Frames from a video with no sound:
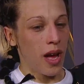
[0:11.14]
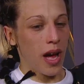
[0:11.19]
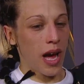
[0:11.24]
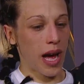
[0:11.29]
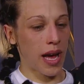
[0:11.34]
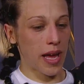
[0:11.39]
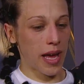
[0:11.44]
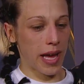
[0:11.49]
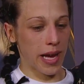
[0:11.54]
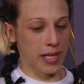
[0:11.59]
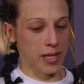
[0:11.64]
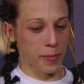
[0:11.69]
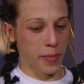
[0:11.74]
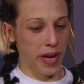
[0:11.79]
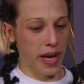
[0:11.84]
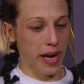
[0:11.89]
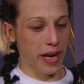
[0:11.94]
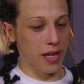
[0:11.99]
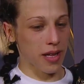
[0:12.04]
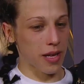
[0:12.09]
I
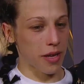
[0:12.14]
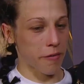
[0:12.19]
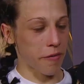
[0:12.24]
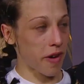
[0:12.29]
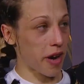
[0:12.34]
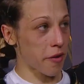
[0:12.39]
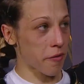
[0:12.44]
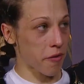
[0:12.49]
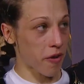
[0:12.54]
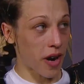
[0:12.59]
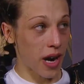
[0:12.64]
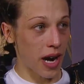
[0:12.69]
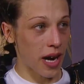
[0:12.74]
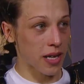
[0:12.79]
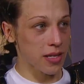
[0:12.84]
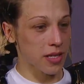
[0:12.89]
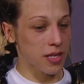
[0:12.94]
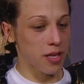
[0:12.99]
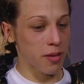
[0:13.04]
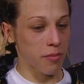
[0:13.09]
expect uh, five
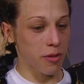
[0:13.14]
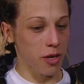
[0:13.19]
rounds